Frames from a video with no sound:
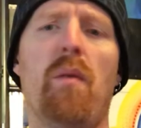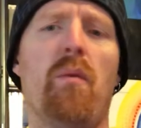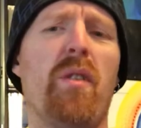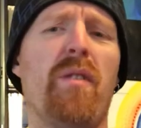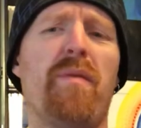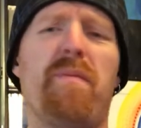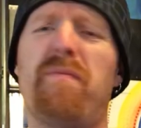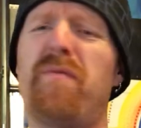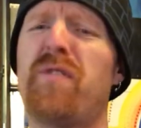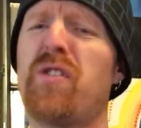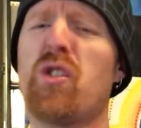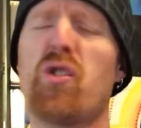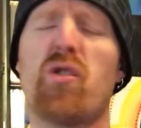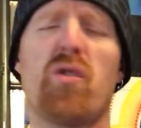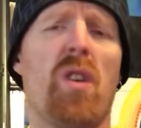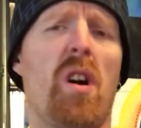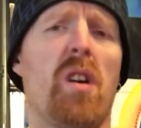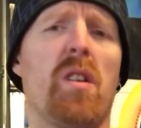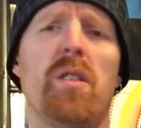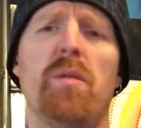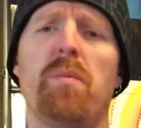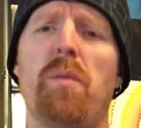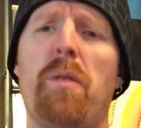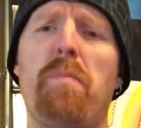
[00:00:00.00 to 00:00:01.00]
We've
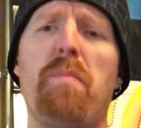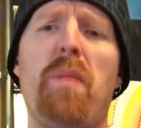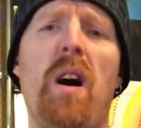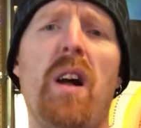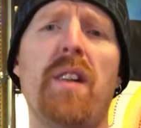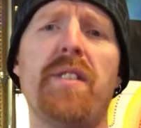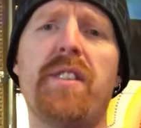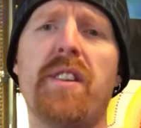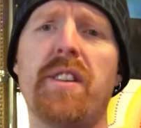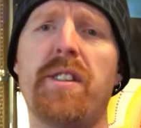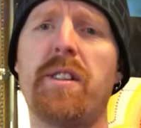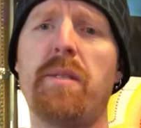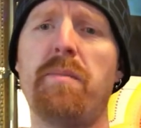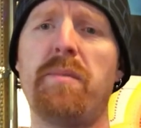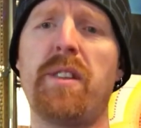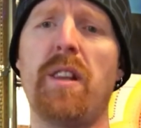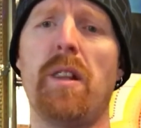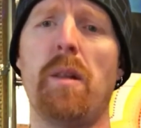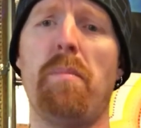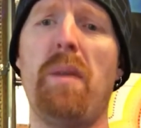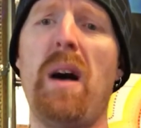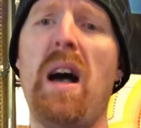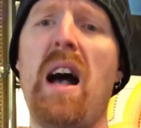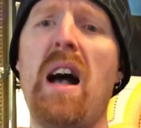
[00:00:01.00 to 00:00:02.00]
struggled with pod systems
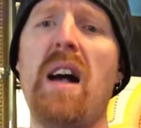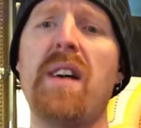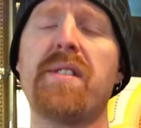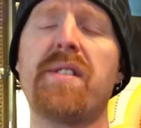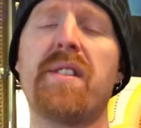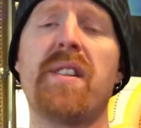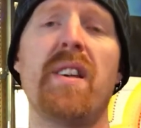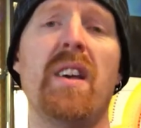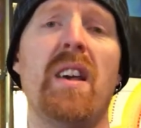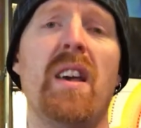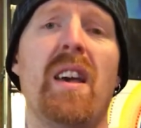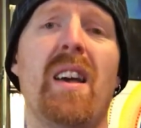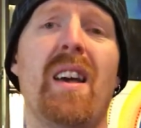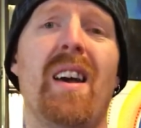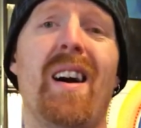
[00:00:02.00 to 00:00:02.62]
in the past.